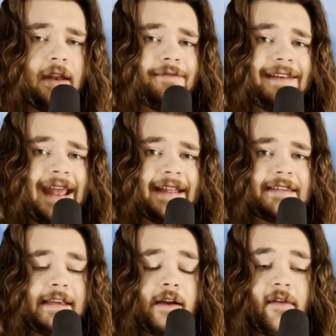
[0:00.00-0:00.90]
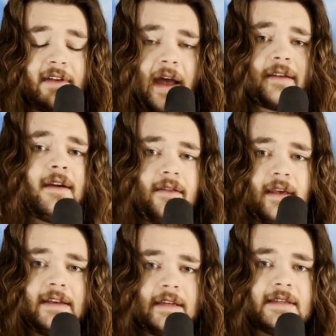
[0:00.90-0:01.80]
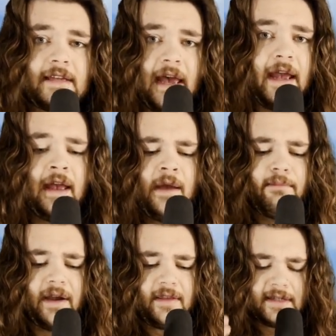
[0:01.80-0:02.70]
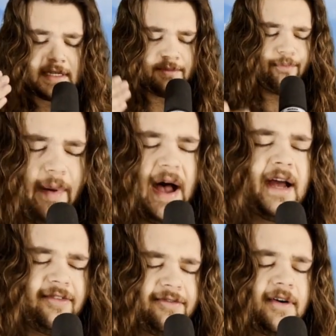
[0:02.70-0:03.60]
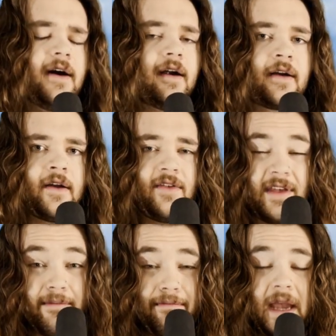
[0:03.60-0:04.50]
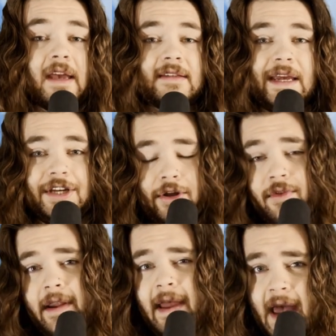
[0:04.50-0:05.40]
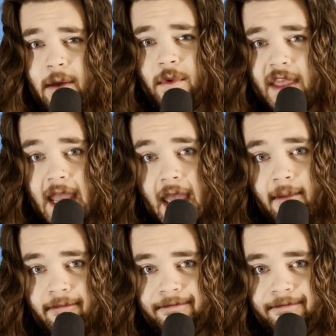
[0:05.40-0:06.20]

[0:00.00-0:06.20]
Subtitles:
Nancy here. I've got good things to say, but this is by far the biggest issue that I had with the game.